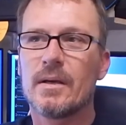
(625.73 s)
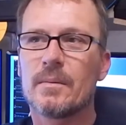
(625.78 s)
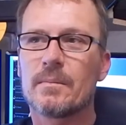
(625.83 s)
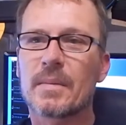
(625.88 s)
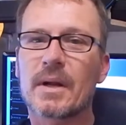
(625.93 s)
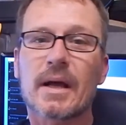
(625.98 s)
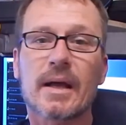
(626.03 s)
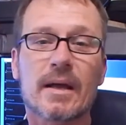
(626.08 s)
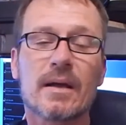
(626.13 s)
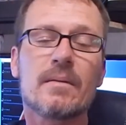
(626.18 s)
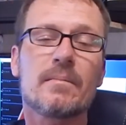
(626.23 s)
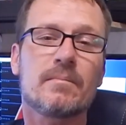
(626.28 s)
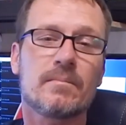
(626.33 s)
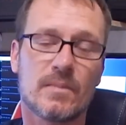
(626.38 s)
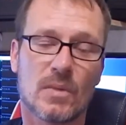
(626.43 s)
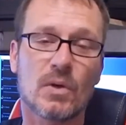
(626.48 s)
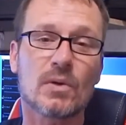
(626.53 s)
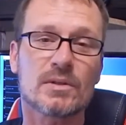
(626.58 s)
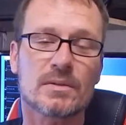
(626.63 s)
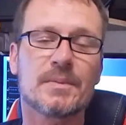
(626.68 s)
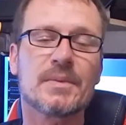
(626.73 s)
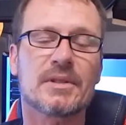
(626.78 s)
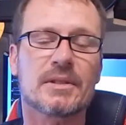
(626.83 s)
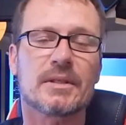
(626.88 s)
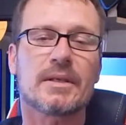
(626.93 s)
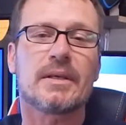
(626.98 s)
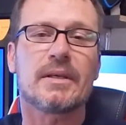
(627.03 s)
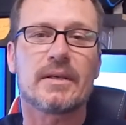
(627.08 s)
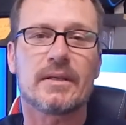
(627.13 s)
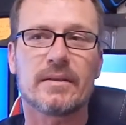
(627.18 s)
But I am
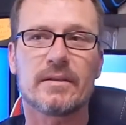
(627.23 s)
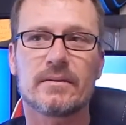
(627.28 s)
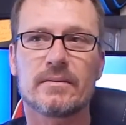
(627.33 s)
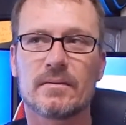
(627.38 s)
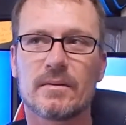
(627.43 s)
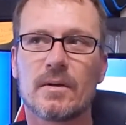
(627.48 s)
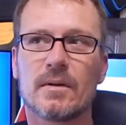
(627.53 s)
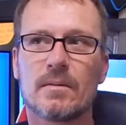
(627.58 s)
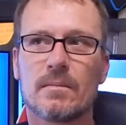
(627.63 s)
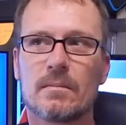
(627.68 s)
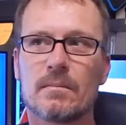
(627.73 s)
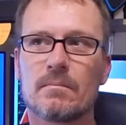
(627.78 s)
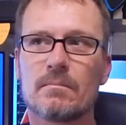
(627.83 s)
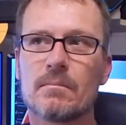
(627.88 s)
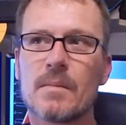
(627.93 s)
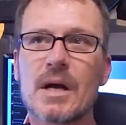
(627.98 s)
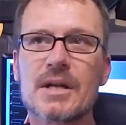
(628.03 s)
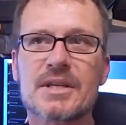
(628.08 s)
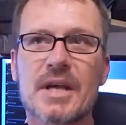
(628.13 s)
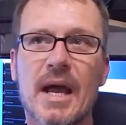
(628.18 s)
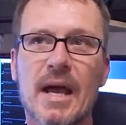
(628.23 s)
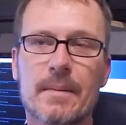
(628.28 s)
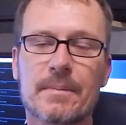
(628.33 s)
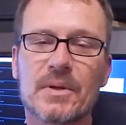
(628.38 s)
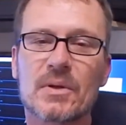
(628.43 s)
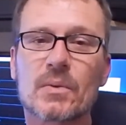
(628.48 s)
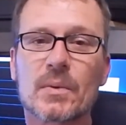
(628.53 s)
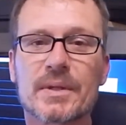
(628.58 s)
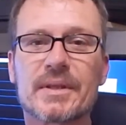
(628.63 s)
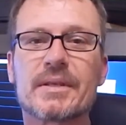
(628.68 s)
ultimately much
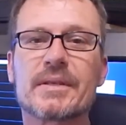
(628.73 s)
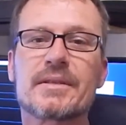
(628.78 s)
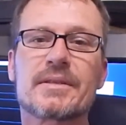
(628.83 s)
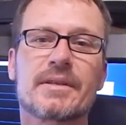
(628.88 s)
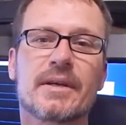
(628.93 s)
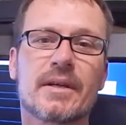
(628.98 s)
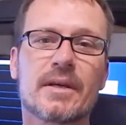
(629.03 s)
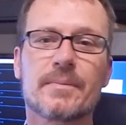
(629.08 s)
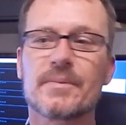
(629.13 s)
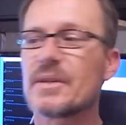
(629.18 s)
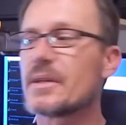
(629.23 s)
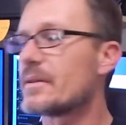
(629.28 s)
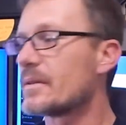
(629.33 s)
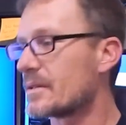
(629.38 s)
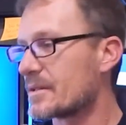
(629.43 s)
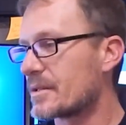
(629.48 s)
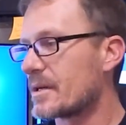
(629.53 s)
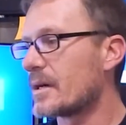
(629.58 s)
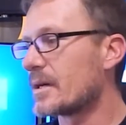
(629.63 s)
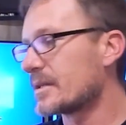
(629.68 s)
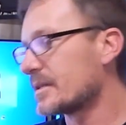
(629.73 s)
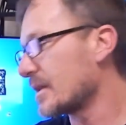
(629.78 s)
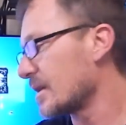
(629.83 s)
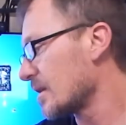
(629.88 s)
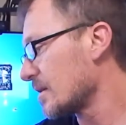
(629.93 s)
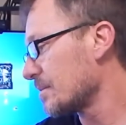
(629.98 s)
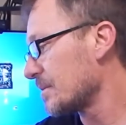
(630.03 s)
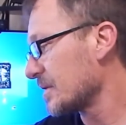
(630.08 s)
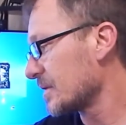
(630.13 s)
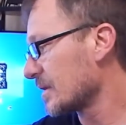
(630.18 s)
happier with this setup than the stock
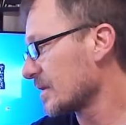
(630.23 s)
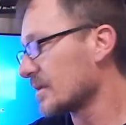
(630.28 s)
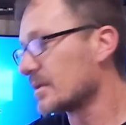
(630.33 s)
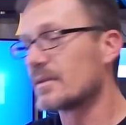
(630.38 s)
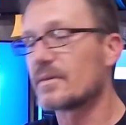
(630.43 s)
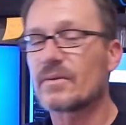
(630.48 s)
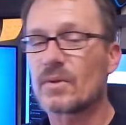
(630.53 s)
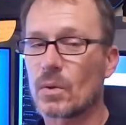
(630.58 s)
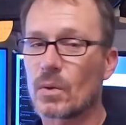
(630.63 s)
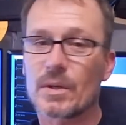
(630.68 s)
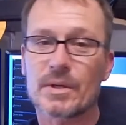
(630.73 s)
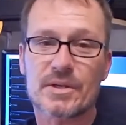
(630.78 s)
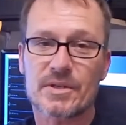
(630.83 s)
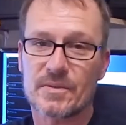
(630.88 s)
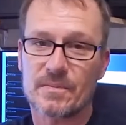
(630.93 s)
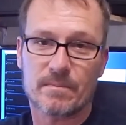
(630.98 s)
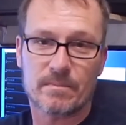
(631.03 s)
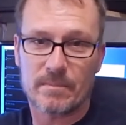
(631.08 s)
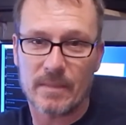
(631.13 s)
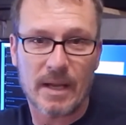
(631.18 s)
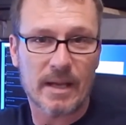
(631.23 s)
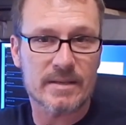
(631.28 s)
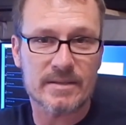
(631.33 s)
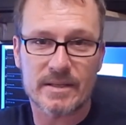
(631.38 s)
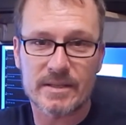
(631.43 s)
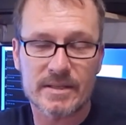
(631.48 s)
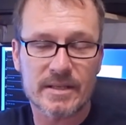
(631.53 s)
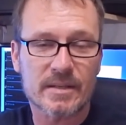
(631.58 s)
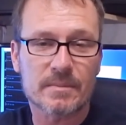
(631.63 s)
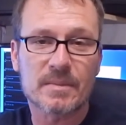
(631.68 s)
setup because, of course, as
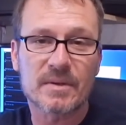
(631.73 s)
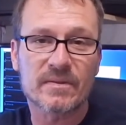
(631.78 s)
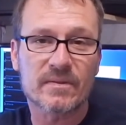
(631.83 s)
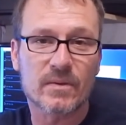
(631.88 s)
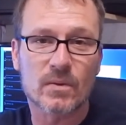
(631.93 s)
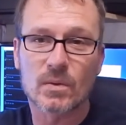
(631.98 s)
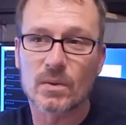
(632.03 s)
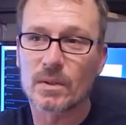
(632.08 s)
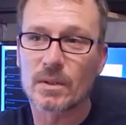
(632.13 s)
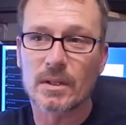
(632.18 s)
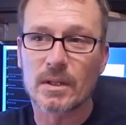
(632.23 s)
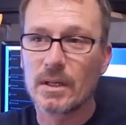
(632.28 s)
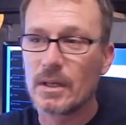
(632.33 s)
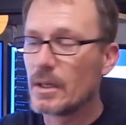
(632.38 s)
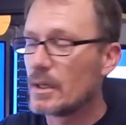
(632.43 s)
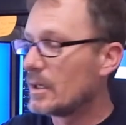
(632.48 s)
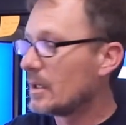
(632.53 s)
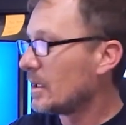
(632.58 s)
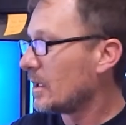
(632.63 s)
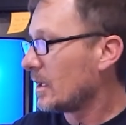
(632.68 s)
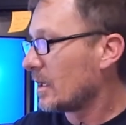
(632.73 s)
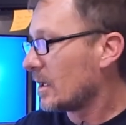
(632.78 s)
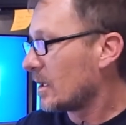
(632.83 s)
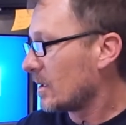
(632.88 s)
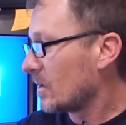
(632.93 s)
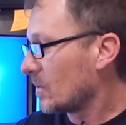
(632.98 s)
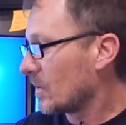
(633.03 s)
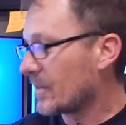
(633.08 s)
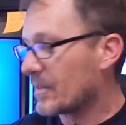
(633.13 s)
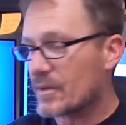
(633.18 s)
I said before,
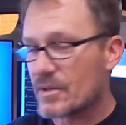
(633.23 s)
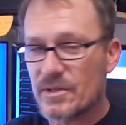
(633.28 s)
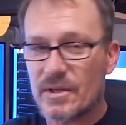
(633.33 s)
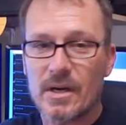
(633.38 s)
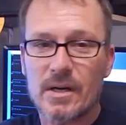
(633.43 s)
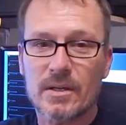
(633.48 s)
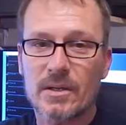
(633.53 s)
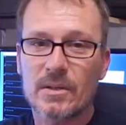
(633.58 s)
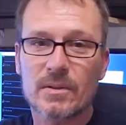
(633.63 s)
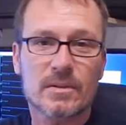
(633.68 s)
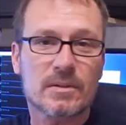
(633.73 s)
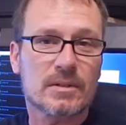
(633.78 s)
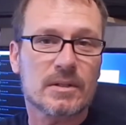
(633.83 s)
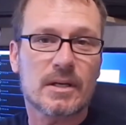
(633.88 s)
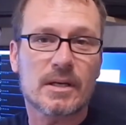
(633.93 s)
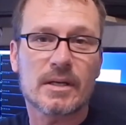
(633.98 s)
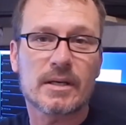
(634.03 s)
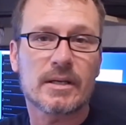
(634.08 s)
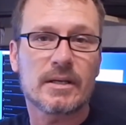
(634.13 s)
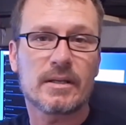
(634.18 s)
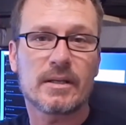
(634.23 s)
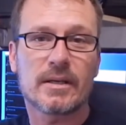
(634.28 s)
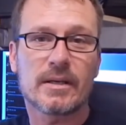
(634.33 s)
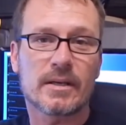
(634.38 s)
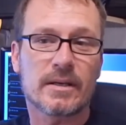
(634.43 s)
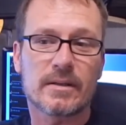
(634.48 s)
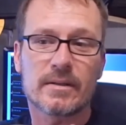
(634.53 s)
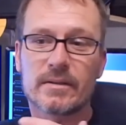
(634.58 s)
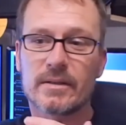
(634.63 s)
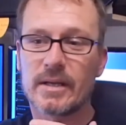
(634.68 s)
with the stock cooler on it
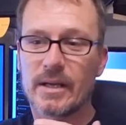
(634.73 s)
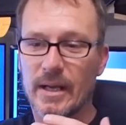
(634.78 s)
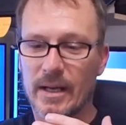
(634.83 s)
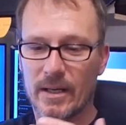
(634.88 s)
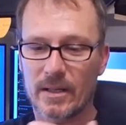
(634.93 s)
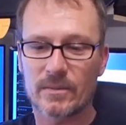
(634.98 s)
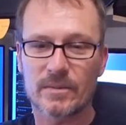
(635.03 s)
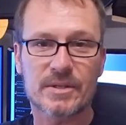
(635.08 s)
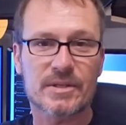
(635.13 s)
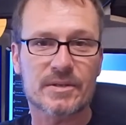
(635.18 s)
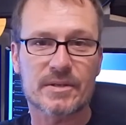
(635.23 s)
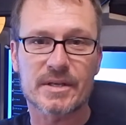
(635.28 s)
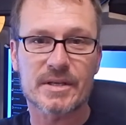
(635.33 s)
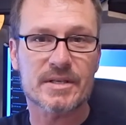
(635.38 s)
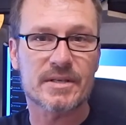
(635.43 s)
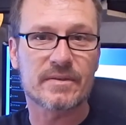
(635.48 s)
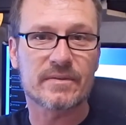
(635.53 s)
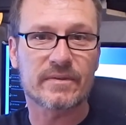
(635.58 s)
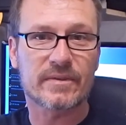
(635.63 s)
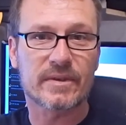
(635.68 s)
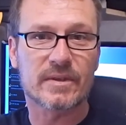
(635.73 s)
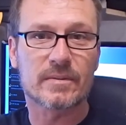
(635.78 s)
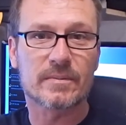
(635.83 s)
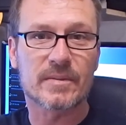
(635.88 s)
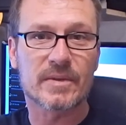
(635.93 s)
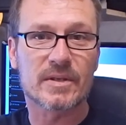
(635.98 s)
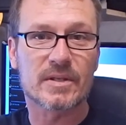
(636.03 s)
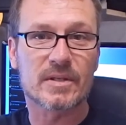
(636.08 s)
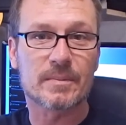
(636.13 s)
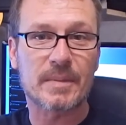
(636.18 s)
and the air restriction
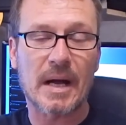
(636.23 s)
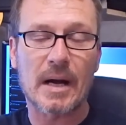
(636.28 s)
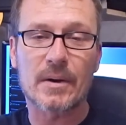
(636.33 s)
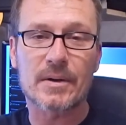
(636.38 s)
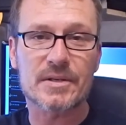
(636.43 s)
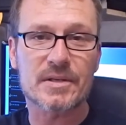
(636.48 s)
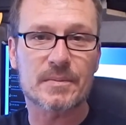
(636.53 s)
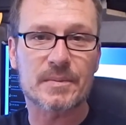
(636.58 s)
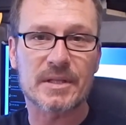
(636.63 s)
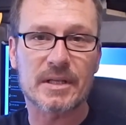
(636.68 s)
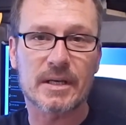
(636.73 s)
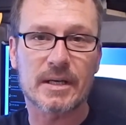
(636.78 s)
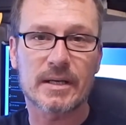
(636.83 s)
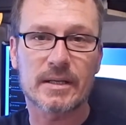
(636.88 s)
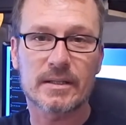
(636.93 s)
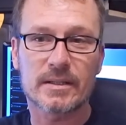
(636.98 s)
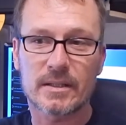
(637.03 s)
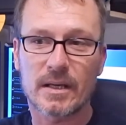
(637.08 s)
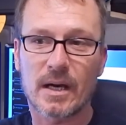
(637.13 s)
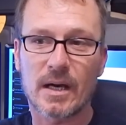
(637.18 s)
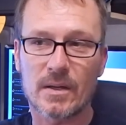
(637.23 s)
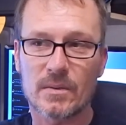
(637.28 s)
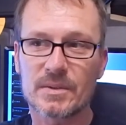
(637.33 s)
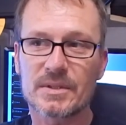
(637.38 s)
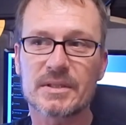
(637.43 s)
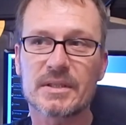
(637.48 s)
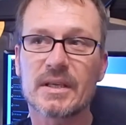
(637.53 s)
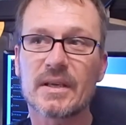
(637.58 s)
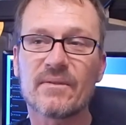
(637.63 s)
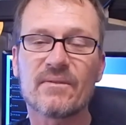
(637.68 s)
from the power supply, I
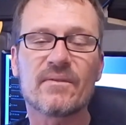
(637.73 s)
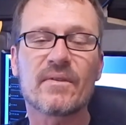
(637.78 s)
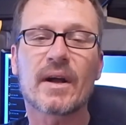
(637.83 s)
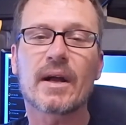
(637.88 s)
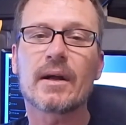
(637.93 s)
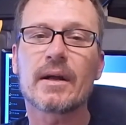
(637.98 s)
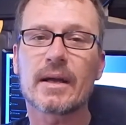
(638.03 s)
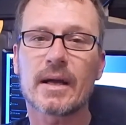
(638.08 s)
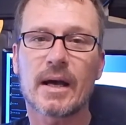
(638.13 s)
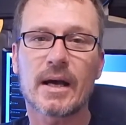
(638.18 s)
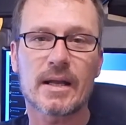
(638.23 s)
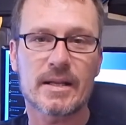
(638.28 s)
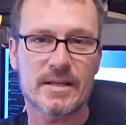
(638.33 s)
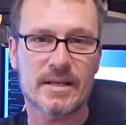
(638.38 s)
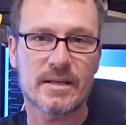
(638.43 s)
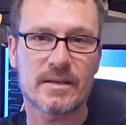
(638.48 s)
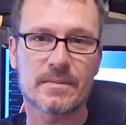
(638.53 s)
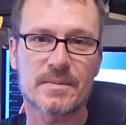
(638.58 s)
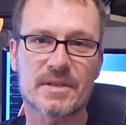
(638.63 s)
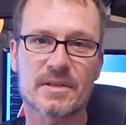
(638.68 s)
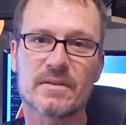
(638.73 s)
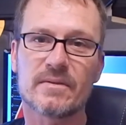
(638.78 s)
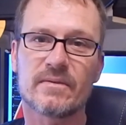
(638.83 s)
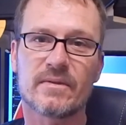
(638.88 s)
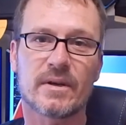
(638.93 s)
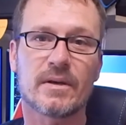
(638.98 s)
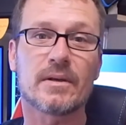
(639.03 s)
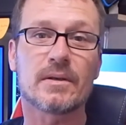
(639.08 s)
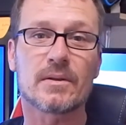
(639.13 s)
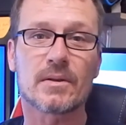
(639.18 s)
was seeing very high temps at
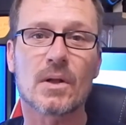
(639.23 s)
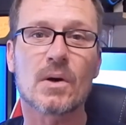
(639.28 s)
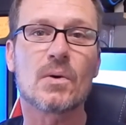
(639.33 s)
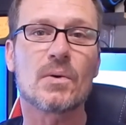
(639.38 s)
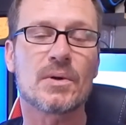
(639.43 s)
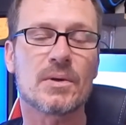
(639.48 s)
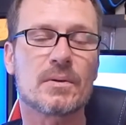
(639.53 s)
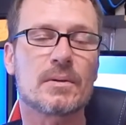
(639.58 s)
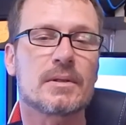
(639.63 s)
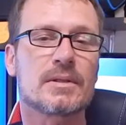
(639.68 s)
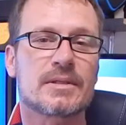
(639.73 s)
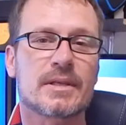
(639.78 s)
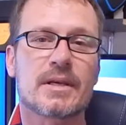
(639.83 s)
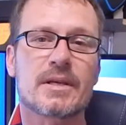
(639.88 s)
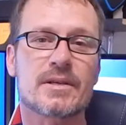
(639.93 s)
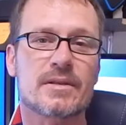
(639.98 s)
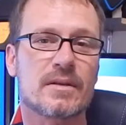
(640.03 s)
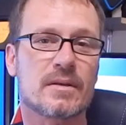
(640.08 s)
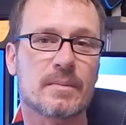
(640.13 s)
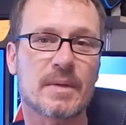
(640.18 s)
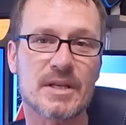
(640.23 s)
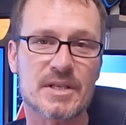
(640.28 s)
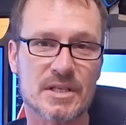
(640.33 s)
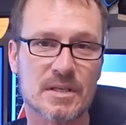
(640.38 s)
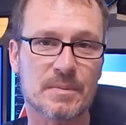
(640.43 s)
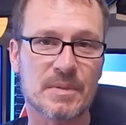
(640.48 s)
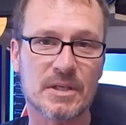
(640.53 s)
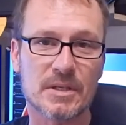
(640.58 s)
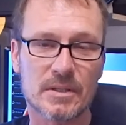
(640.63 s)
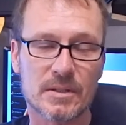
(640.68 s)
very low utilization on my
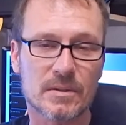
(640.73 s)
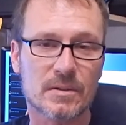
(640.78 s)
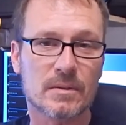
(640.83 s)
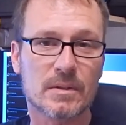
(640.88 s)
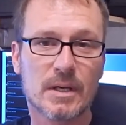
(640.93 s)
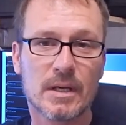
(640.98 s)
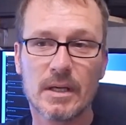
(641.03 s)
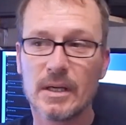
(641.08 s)
GPU.